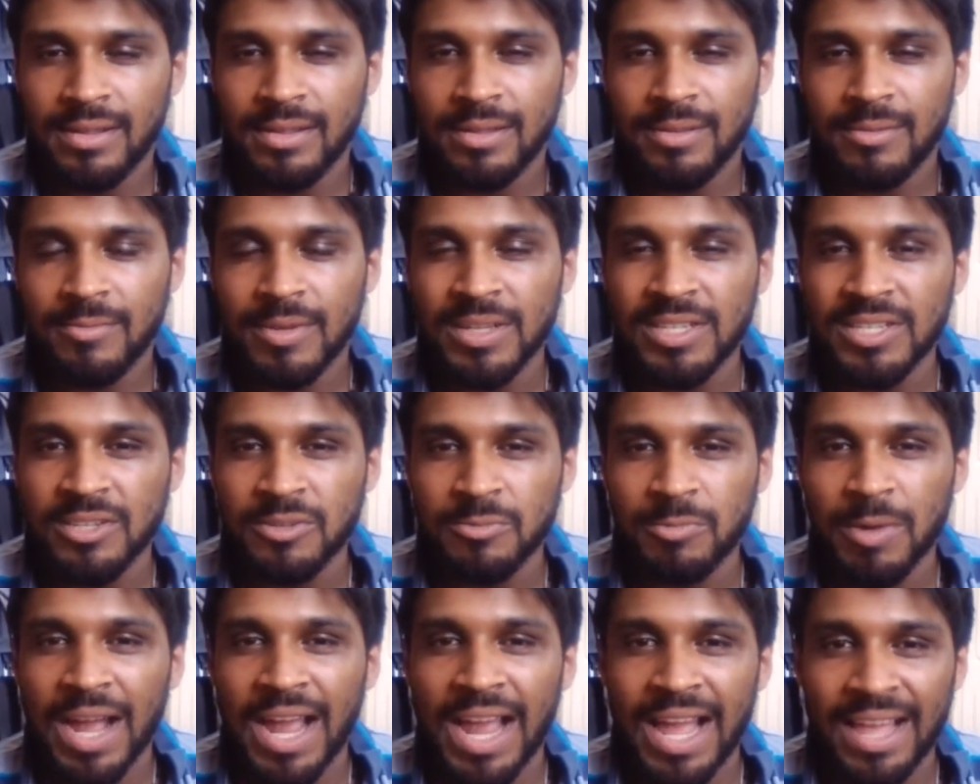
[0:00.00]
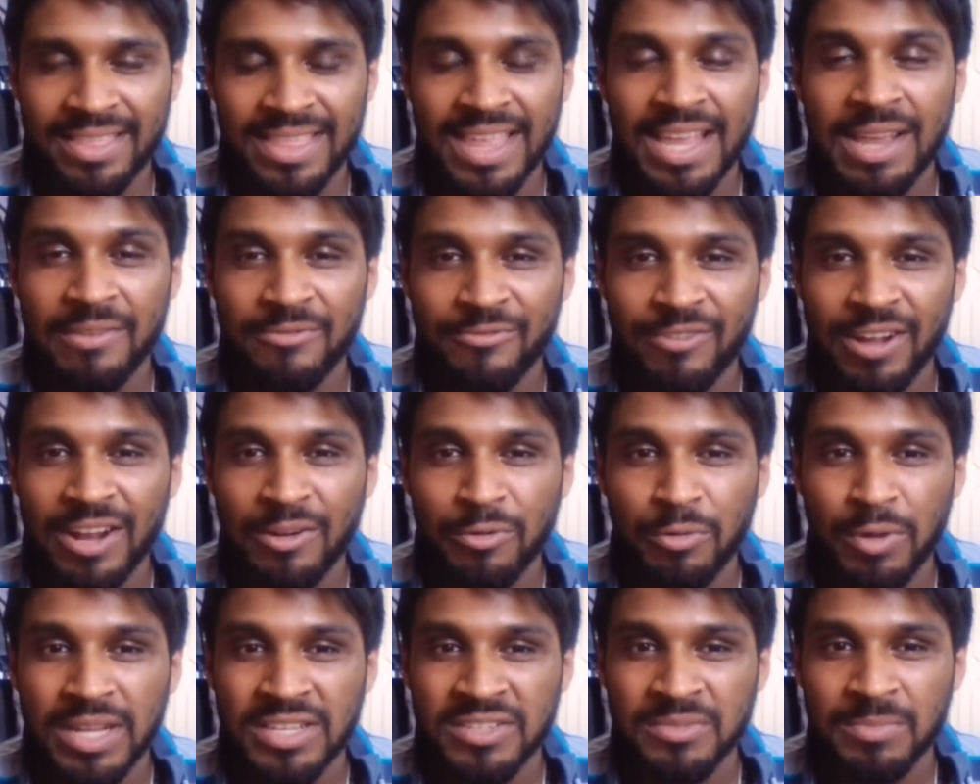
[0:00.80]
Which is why I think
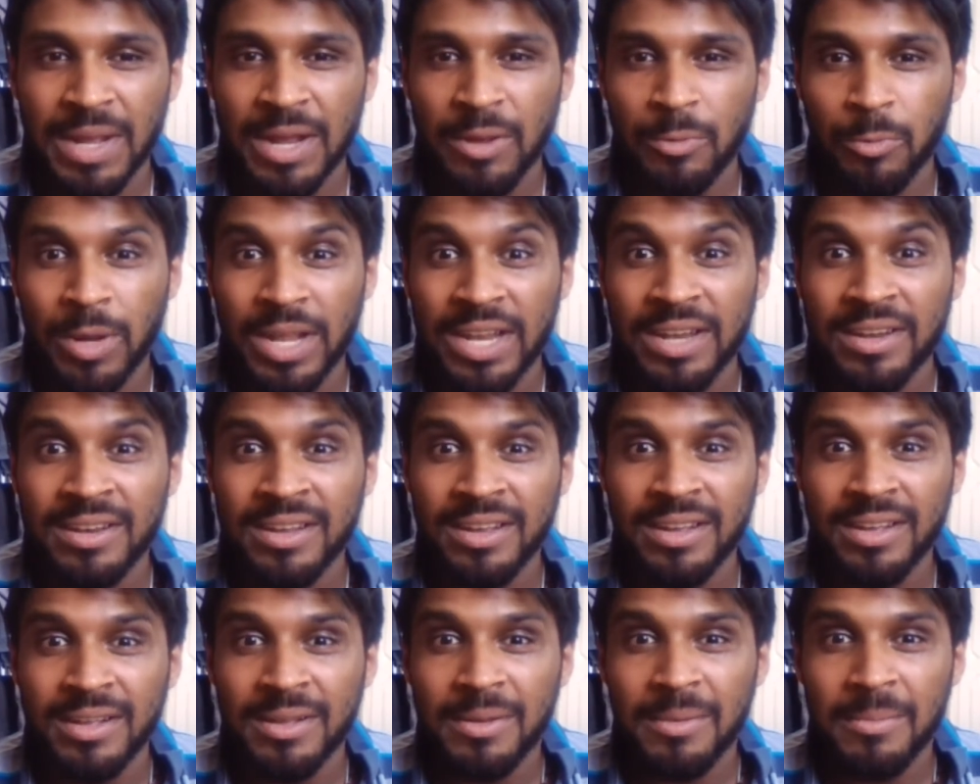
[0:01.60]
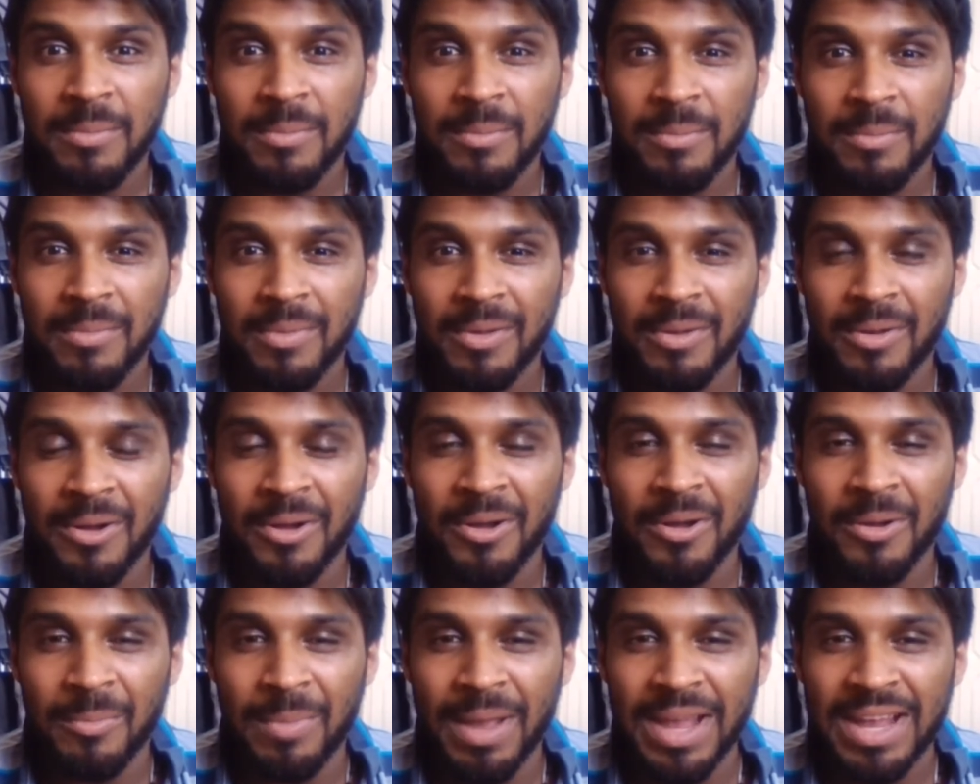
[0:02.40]
Frank West might win.
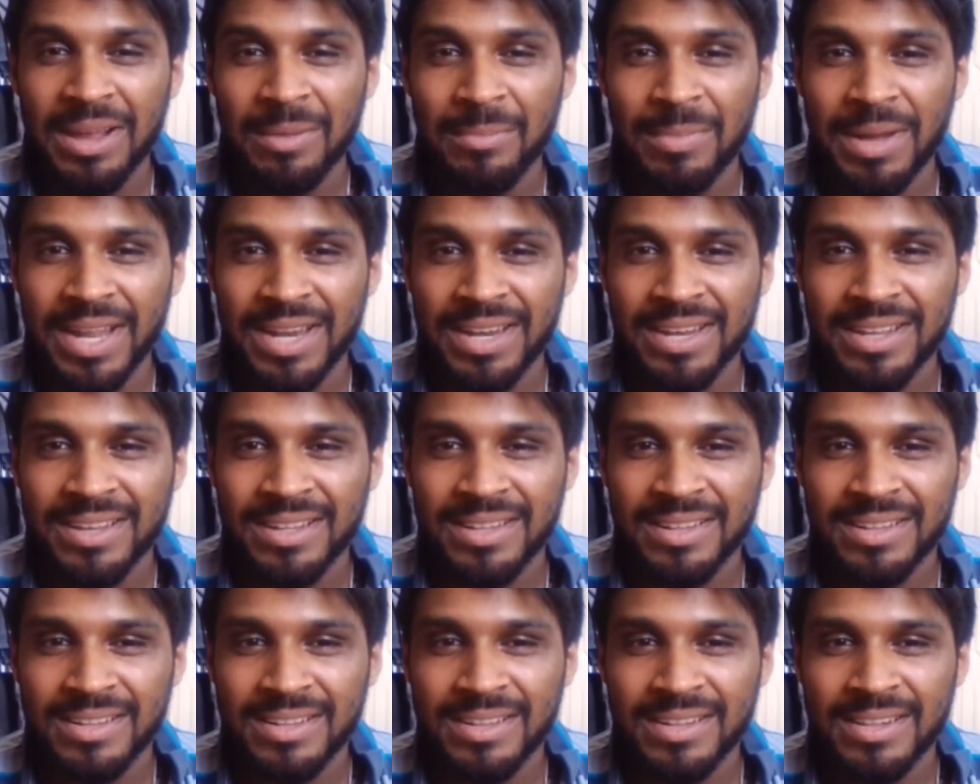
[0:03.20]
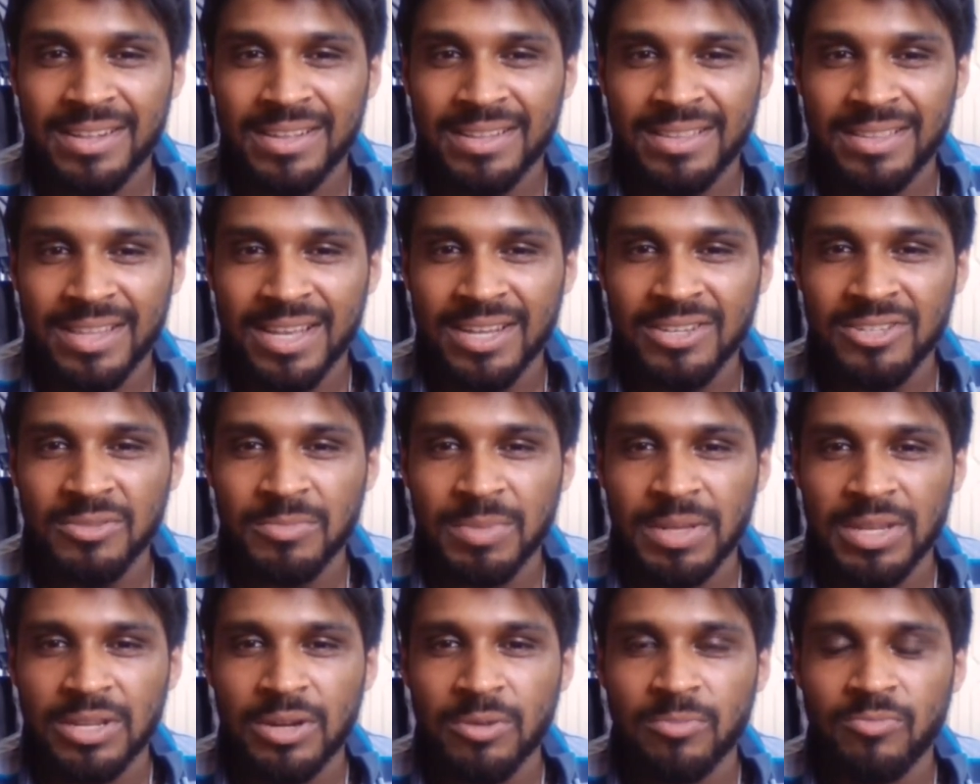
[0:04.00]
Oh, Mega Man. That
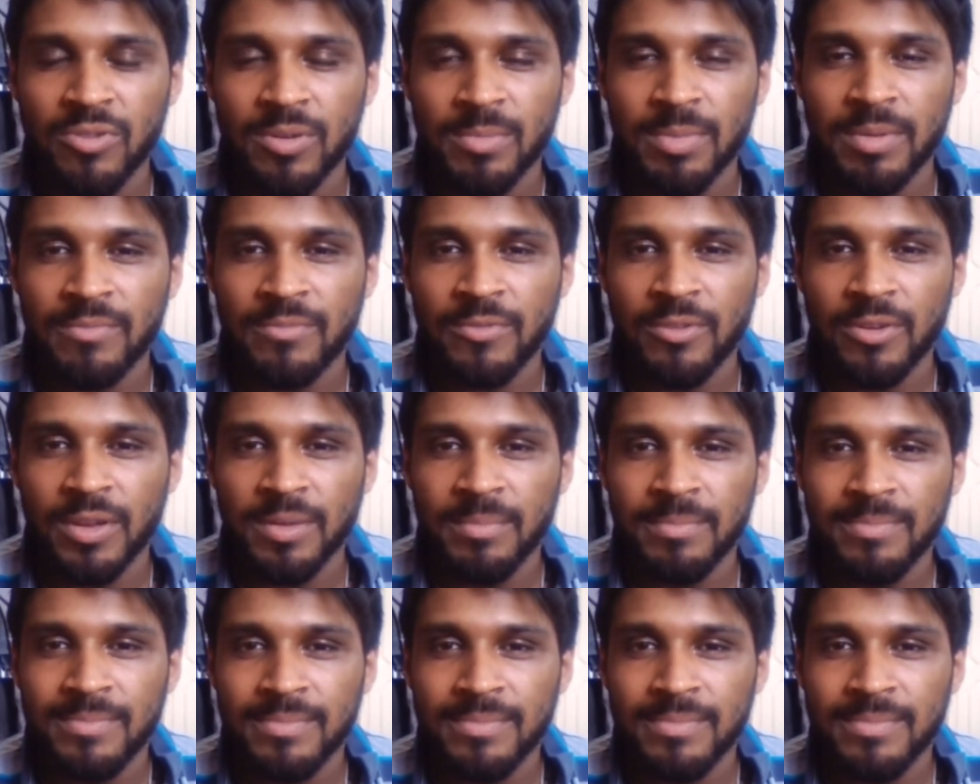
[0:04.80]
should be no problem for him.